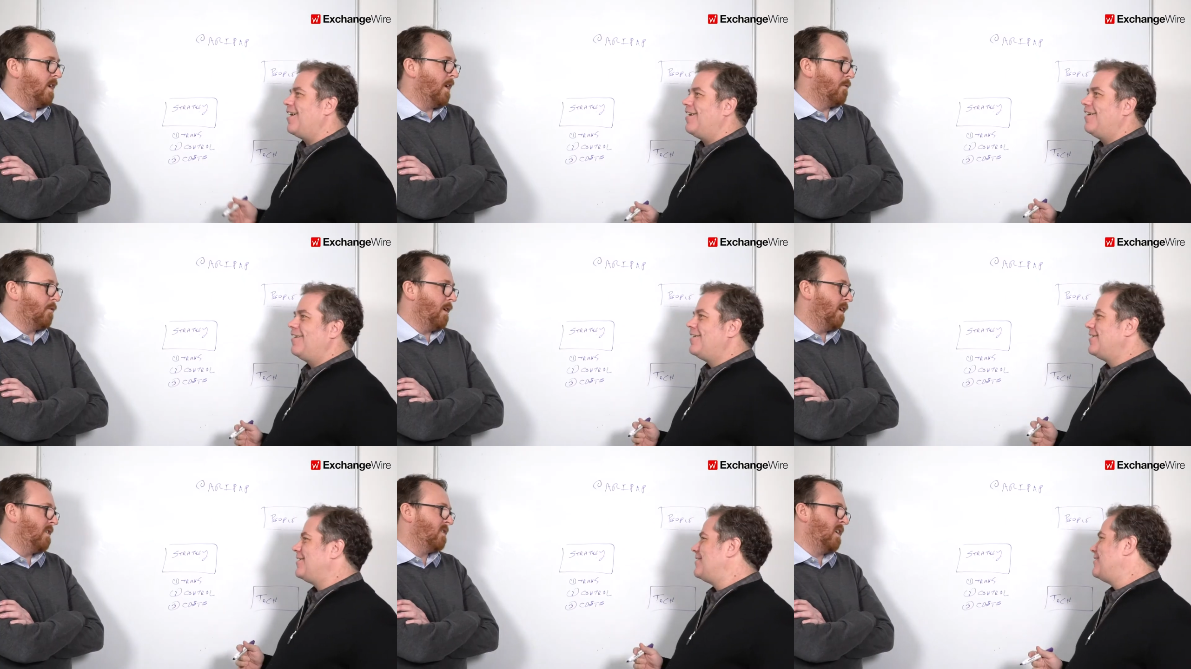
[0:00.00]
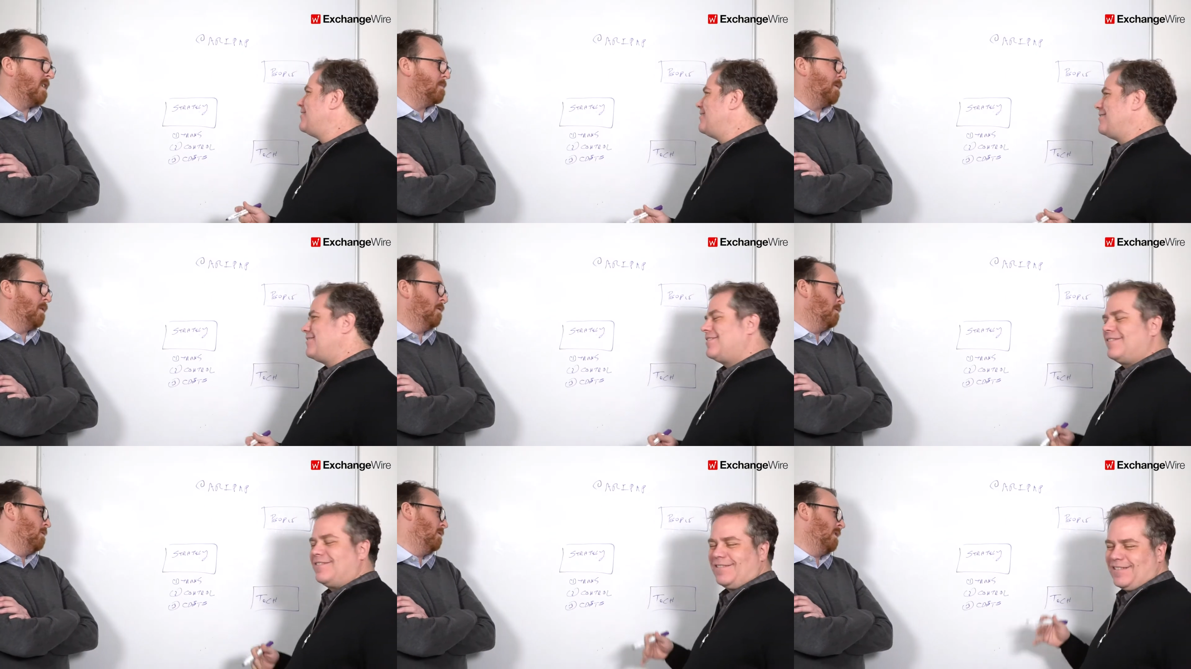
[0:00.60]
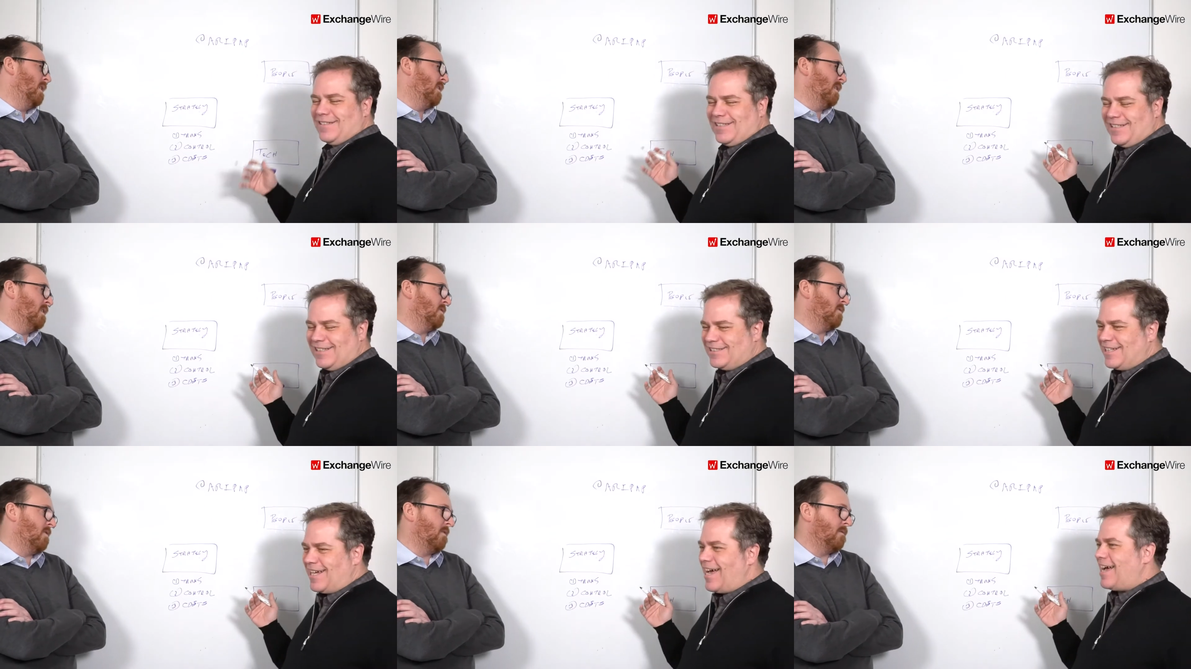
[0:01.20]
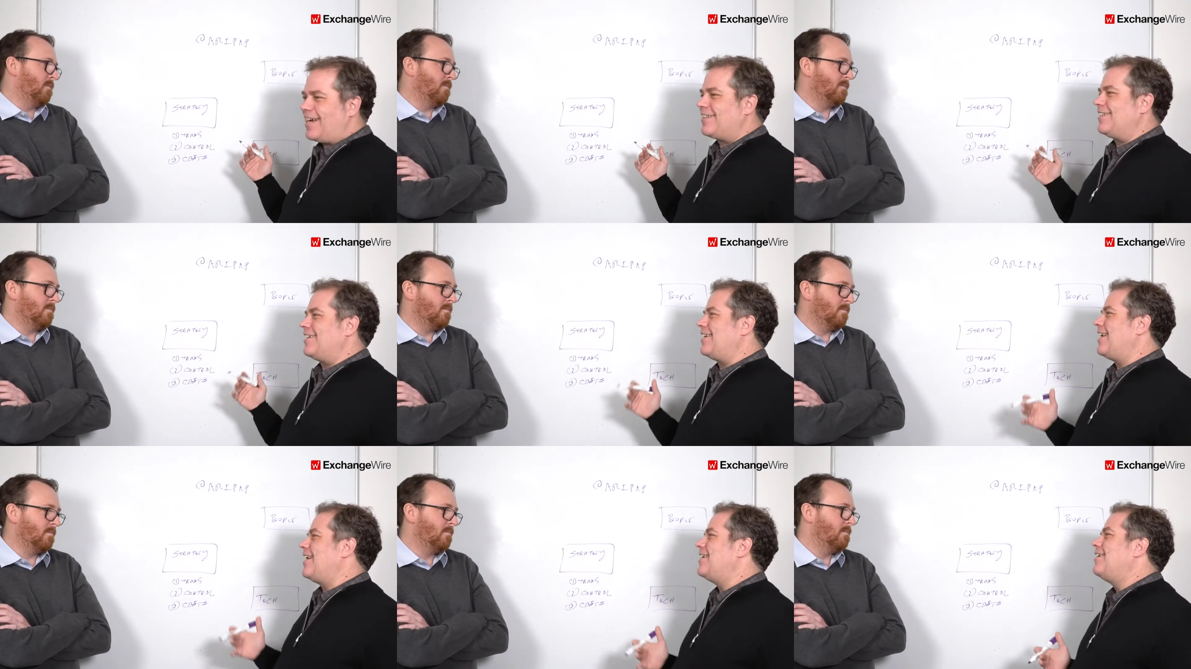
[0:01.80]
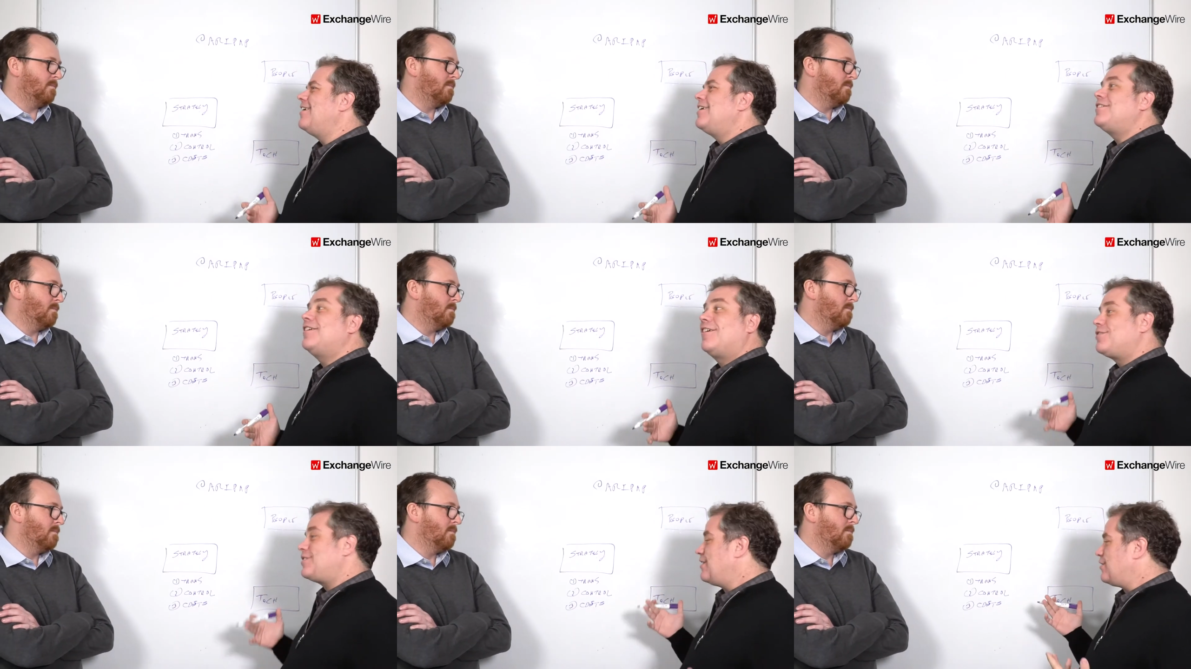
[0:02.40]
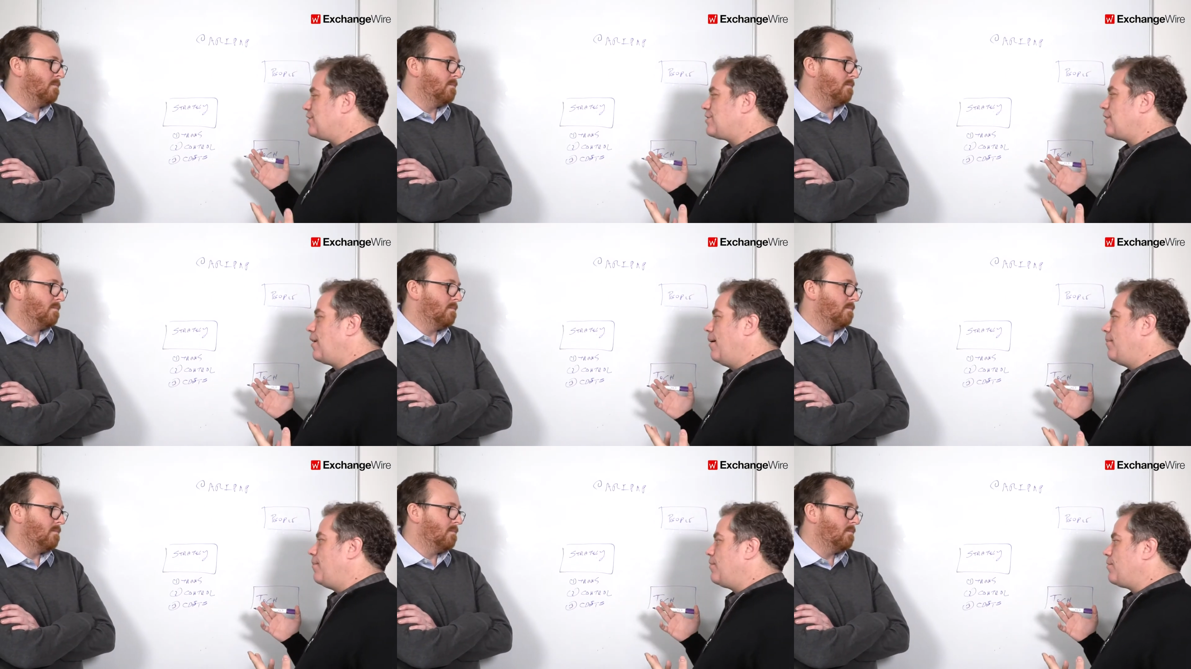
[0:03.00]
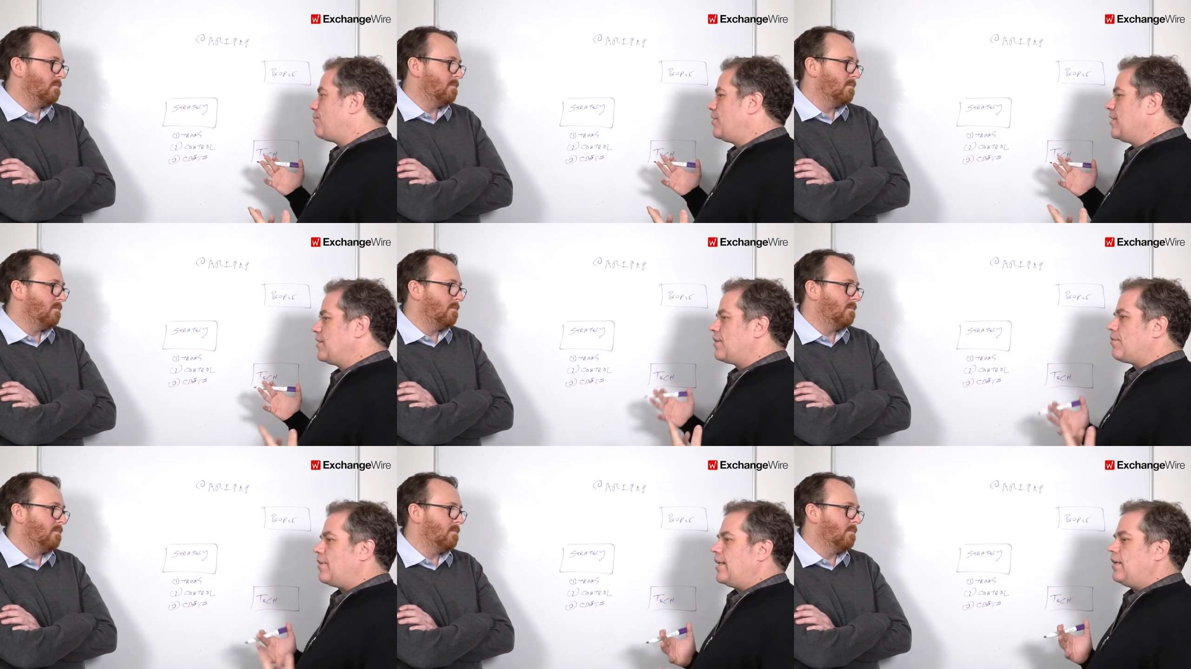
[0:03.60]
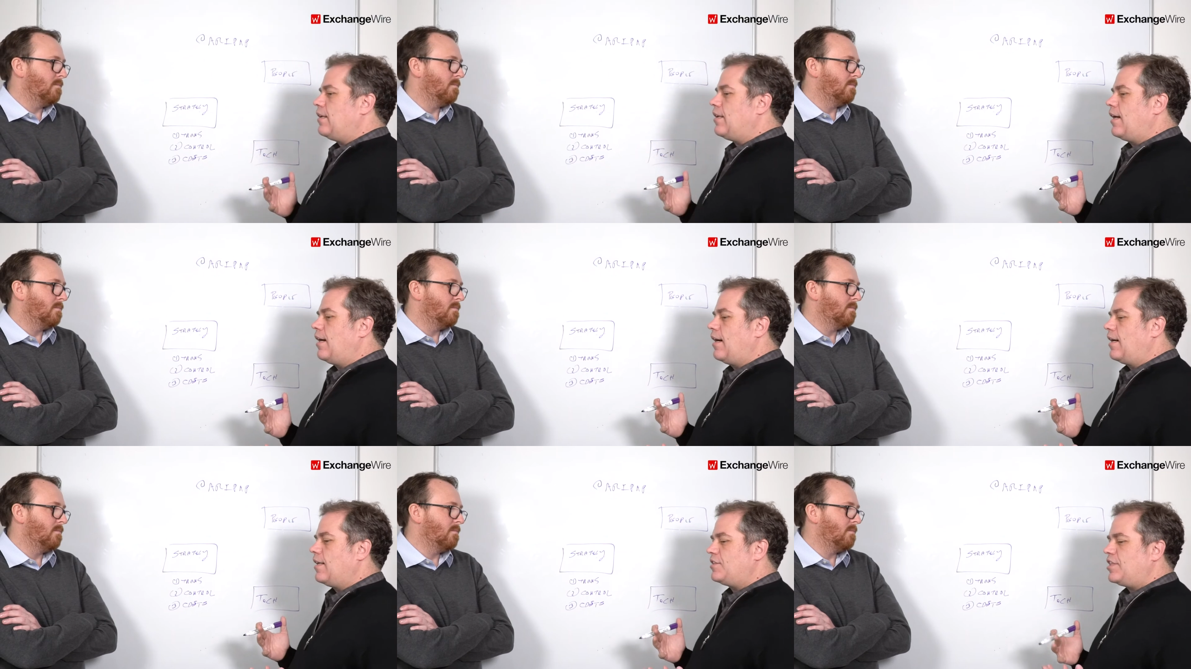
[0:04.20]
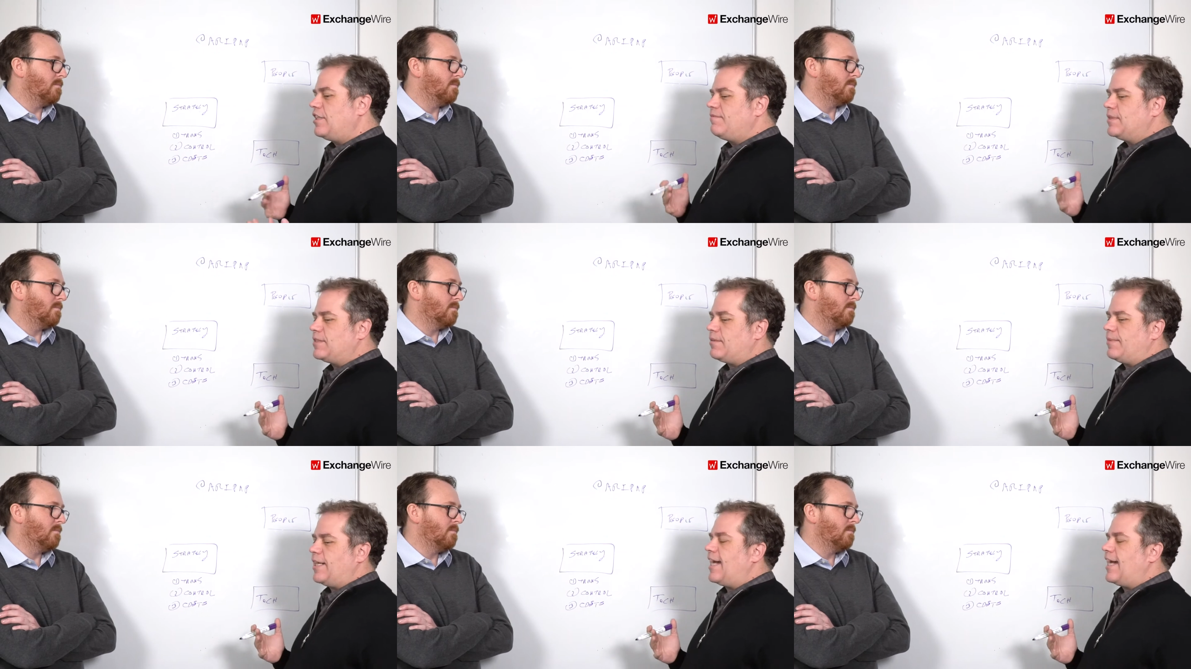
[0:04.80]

Speaker 1: Take rates, SPO, all that Exactly.
Speaker 2: and, you know, there's some really great uh, achievements to be